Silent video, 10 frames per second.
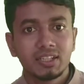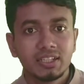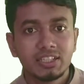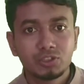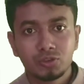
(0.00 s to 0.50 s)

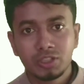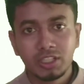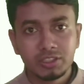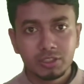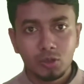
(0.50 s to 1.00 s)

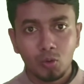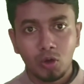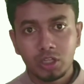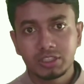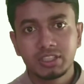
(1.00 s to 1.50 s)
Students
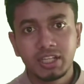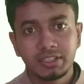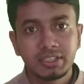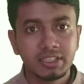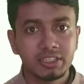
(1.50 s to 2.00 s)
wash the
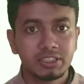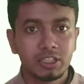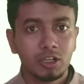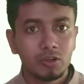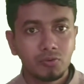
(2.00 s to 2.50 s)
dish,
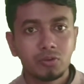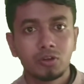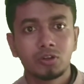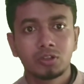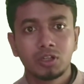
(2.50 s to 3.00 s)

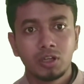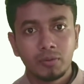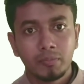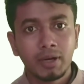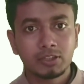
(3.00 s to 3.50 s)
floor,
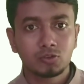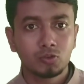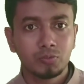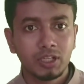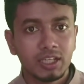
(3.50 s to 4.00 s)

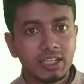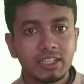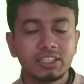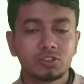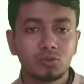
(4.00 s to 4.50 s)
bathroom
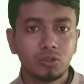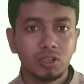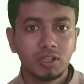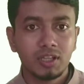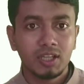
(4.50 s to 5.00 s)
in school
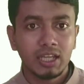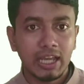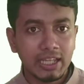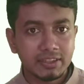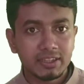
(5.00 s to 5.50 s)

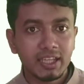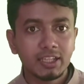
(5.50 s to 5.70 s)
and they